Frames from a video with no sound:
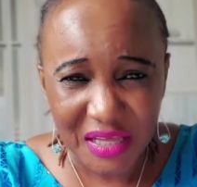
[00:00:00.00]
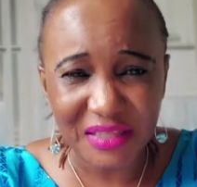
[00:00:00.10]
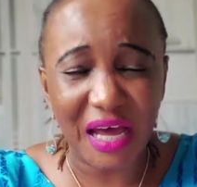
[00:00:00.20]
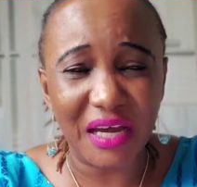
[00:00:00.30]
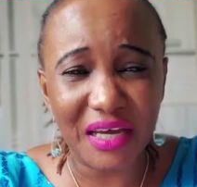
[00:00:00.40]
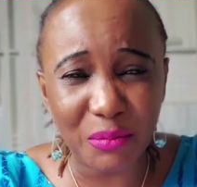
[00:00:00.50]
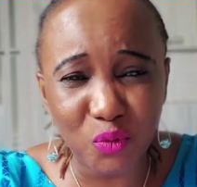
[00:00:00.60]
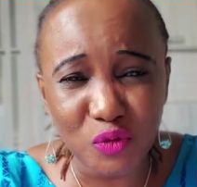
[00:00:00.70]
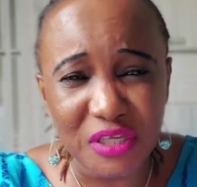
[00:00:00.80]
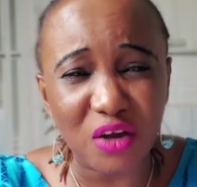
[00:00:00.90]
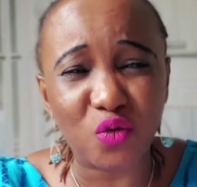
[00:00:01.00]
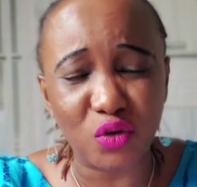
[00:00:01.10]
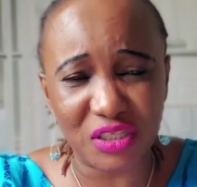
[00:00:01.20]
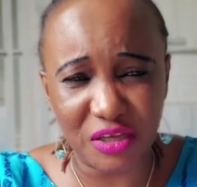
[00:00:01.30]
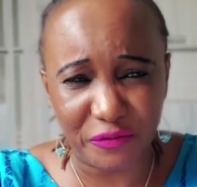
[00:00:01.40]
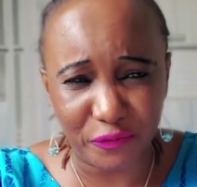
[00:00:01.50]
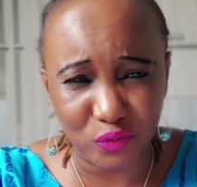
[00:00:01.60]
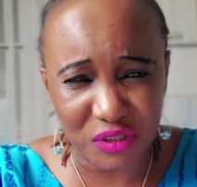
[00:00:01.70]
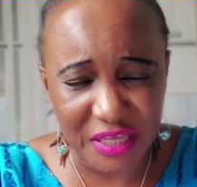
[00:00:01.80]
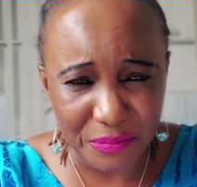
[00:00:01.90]
Now rebels then cut them
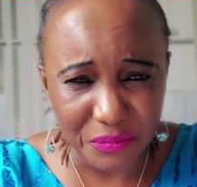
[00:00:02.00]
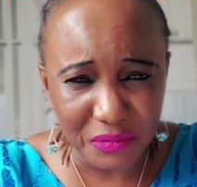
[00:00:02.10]
foot them.